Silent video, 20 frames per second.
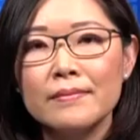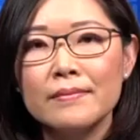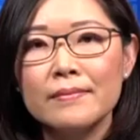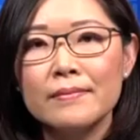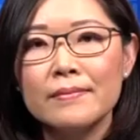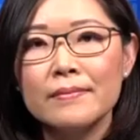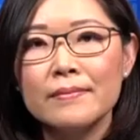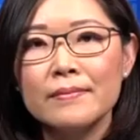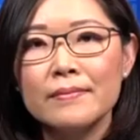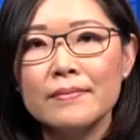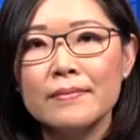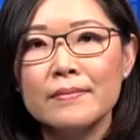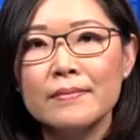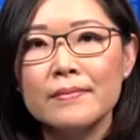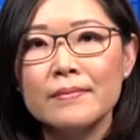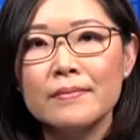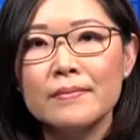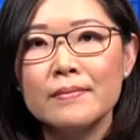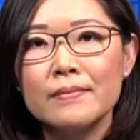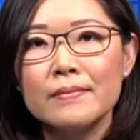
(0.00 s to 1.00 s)

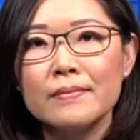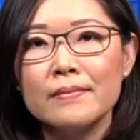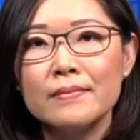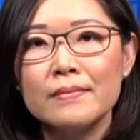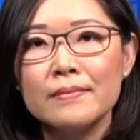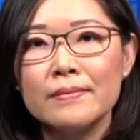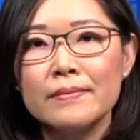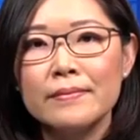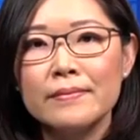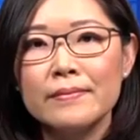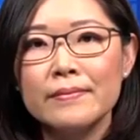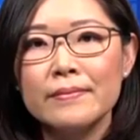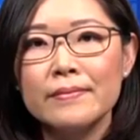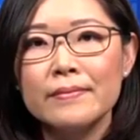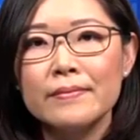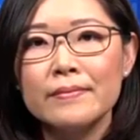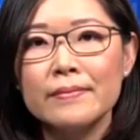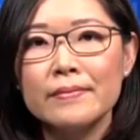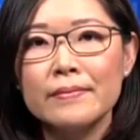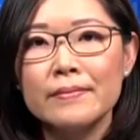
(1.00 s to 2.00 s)

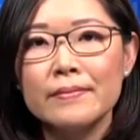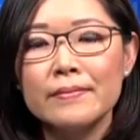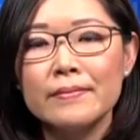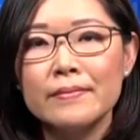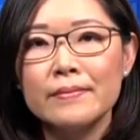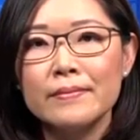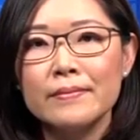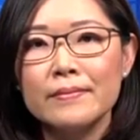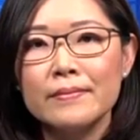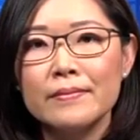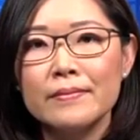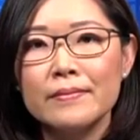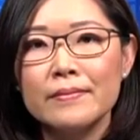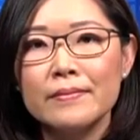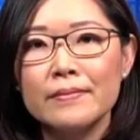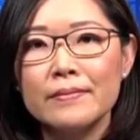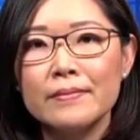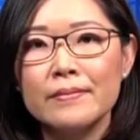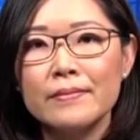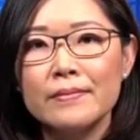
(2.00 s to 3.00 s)

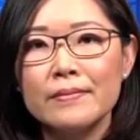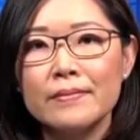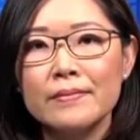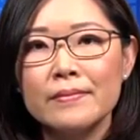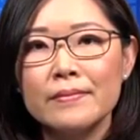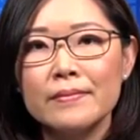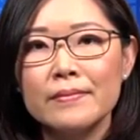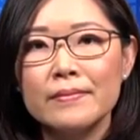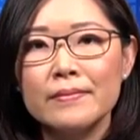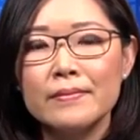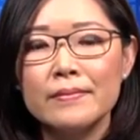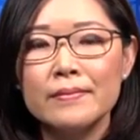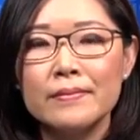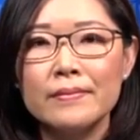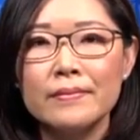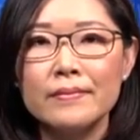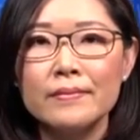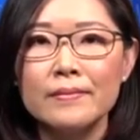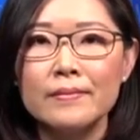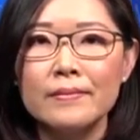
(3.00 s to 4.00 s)

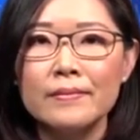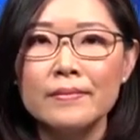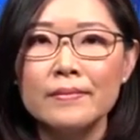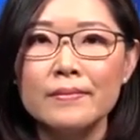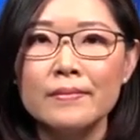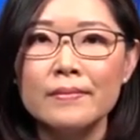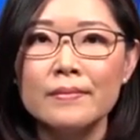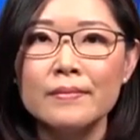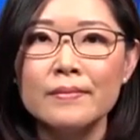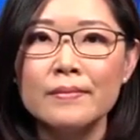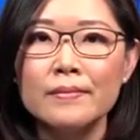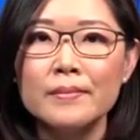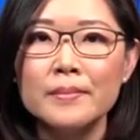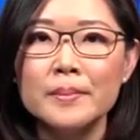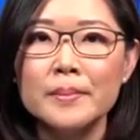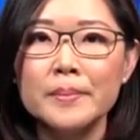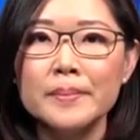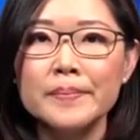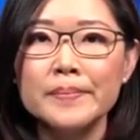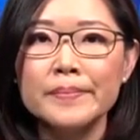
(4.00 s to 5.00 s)

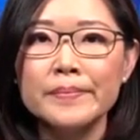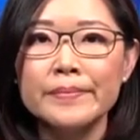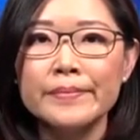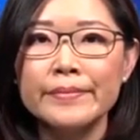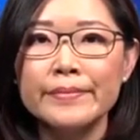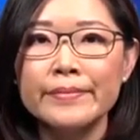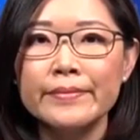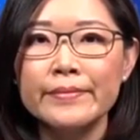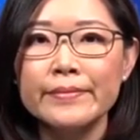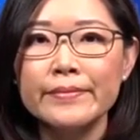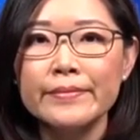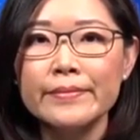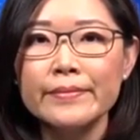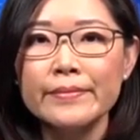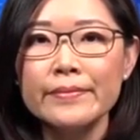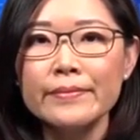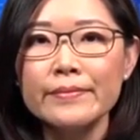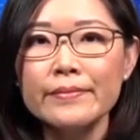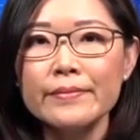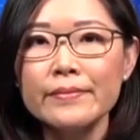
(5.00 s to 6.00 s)

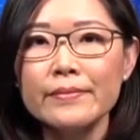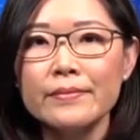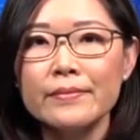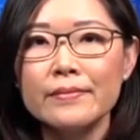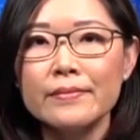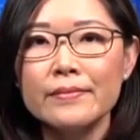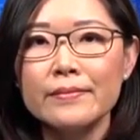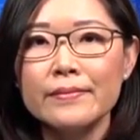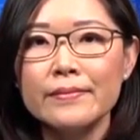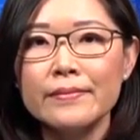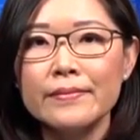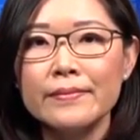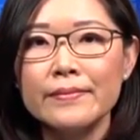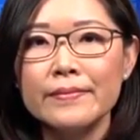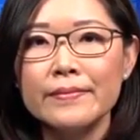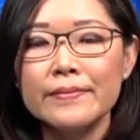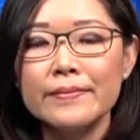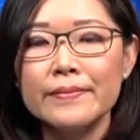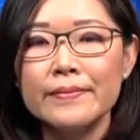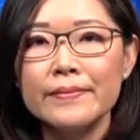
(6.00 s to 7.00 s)

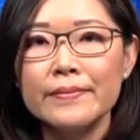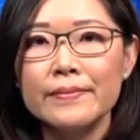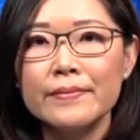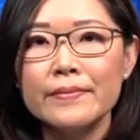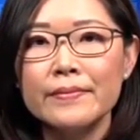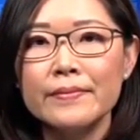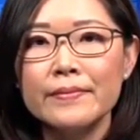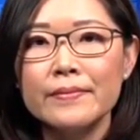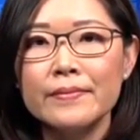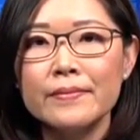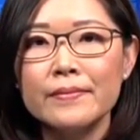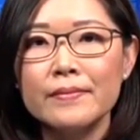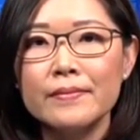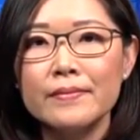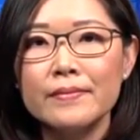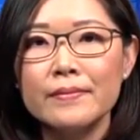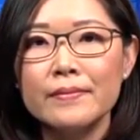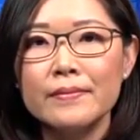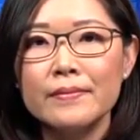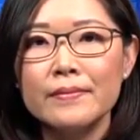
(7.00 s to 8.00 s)
No words are spoken by the person on screen.